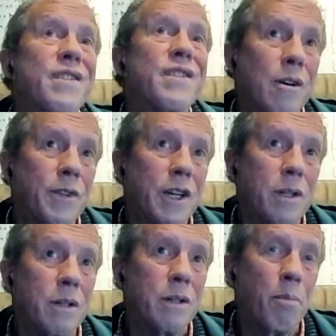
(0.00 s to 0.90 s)
the country.
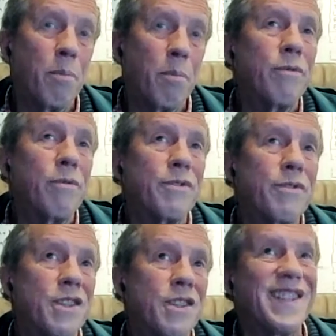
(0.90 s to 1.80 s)
A province is like a
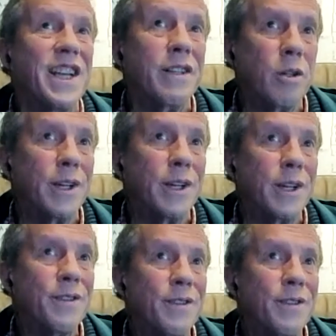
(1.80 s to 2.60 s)
state in the U S.